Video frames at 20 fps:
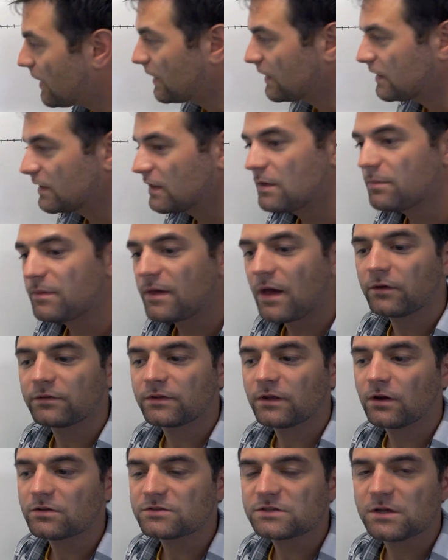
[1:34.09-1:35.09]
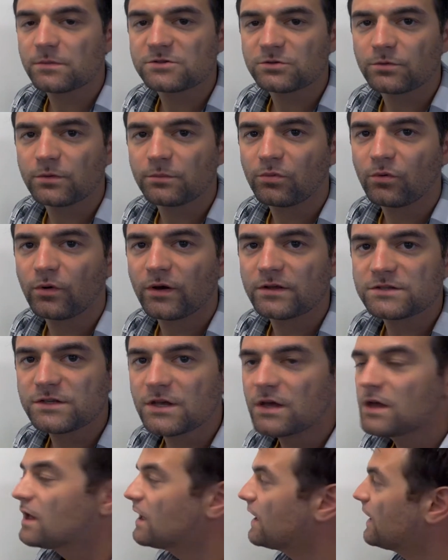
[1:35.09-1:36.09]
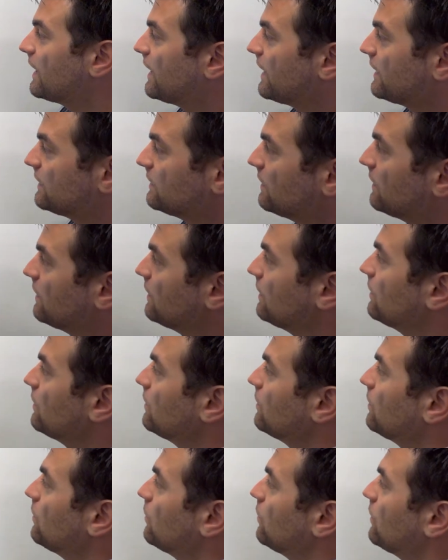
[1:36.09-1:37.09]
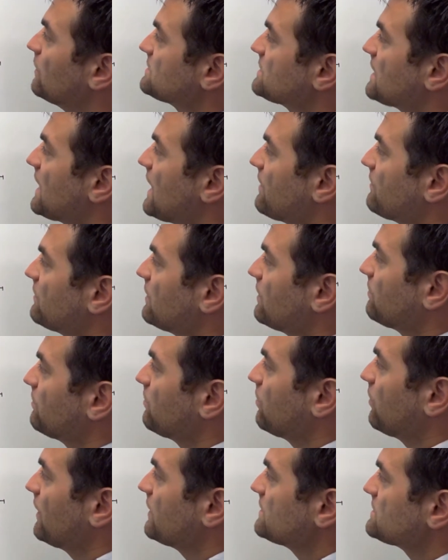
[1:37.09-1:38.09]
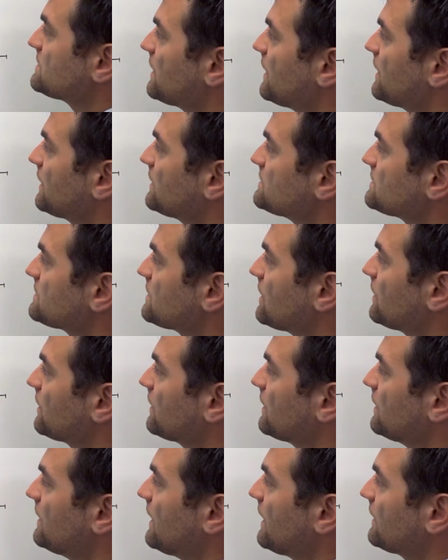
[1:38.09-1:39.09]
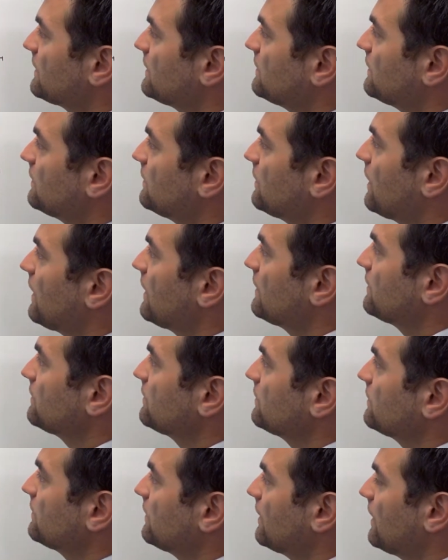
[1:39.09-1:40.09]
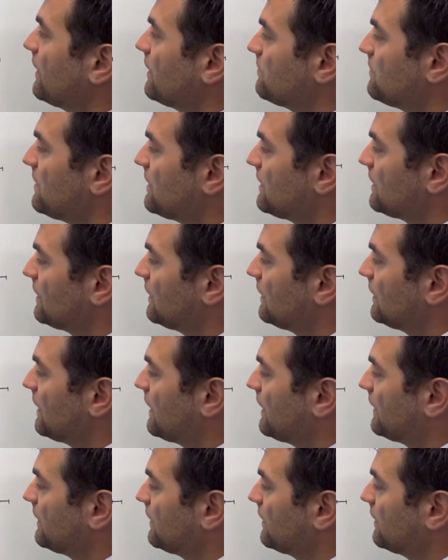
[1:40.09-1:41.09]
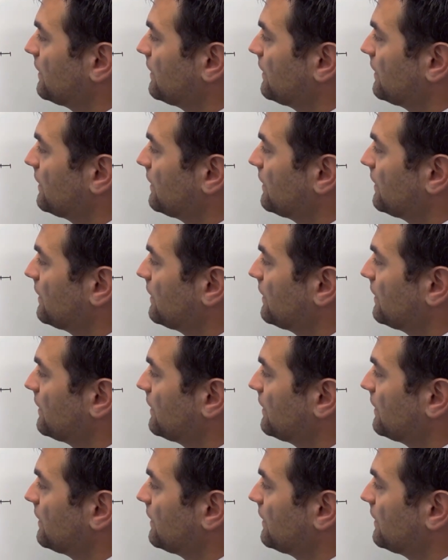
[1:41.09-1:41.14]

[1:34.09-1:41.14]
And I can keep counting out subsequent points. And once I have enough points, I can start connecting the dots and making a line.